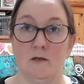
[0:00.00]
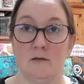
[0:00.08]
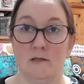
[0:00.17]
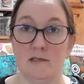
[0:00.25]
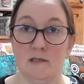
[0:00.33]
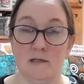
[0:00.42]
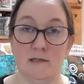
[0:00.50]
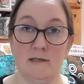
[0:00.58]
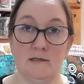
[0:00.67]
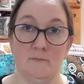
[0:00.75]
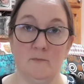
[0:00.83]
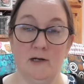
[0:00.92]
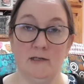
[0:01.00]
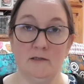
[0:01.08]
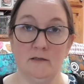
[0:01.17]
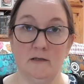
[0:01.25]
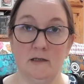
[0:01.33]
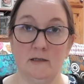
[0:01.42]
Still a decent range, I
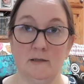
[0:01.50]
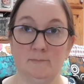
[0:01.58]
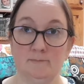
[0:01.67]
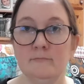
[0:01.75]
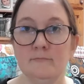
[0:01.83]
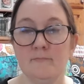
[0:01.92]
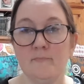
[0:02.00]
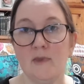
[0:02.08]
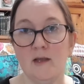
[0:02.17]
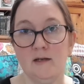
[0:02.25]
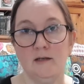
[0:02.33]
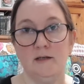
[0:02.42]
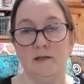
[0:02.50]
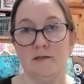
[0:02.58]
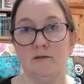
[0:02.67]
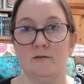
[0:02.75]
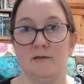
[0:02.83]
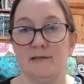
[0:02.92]
think.
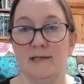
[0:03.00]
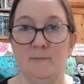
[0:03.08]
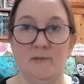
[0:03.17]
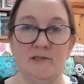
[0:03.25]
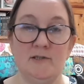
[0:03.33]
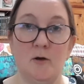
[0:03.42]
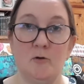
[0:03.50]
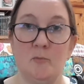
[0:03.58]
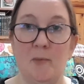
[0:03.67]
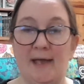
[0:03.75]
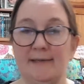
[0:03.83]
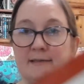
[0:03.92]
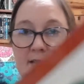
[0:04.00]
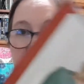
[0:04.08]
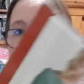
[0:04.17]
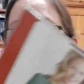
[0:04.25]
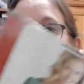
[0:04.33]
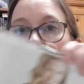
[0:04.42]
So the seamless yoke patterns
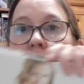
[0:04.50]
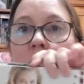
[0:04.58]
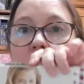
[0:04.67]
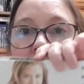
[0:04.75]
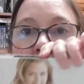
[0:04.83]
that we've got